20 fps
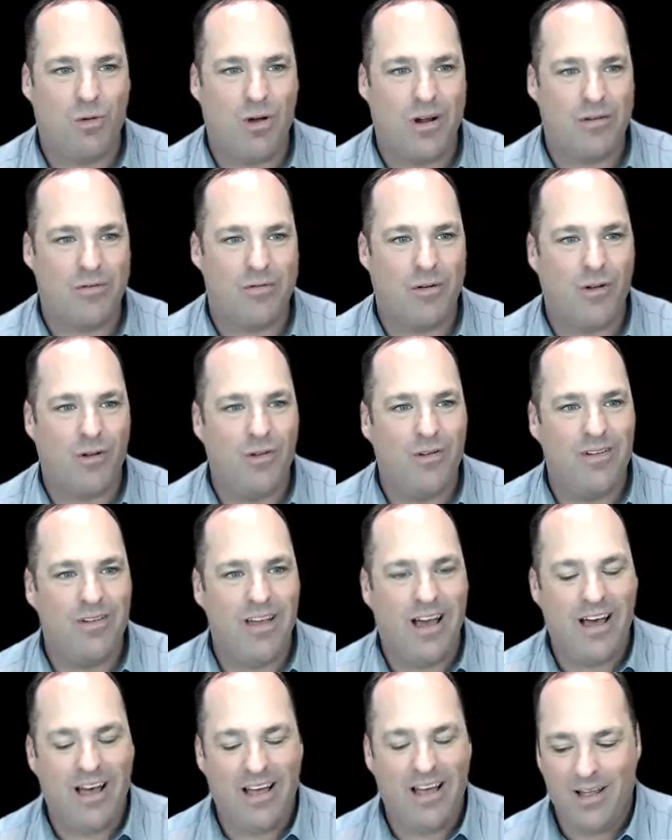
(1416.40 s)
wonderful
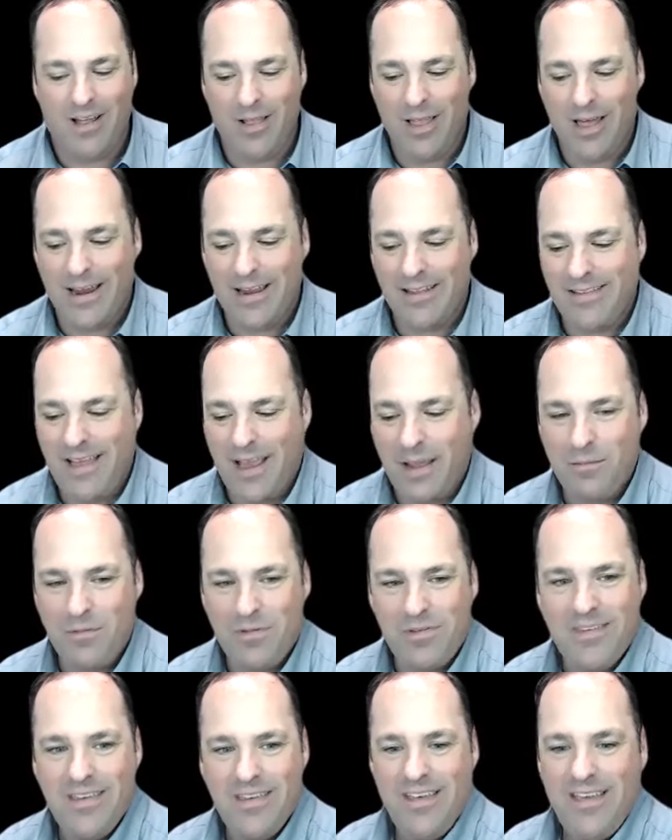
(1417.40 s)
uh, a lot of
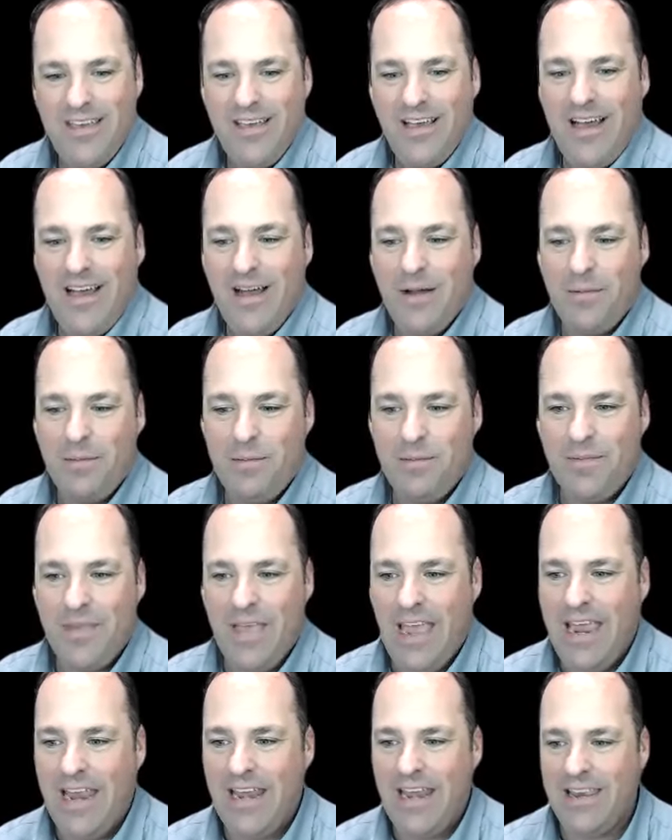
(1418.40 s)
times um,
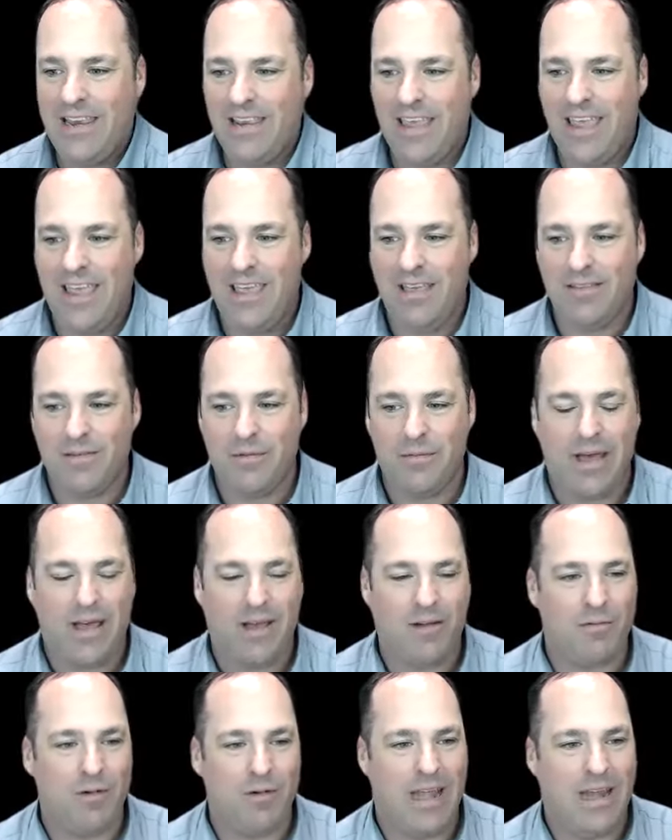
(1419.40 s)
and he's
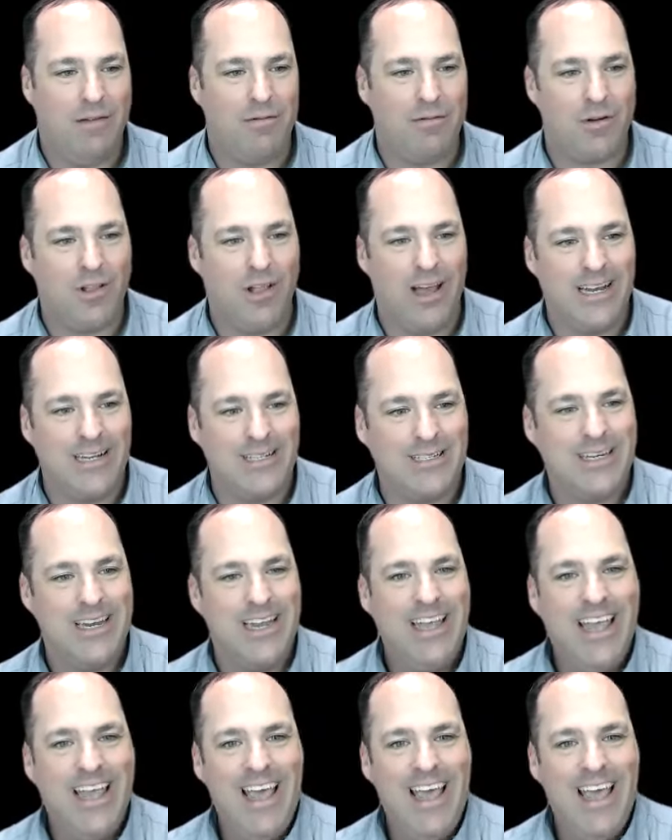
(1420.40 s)
about ready for lunch.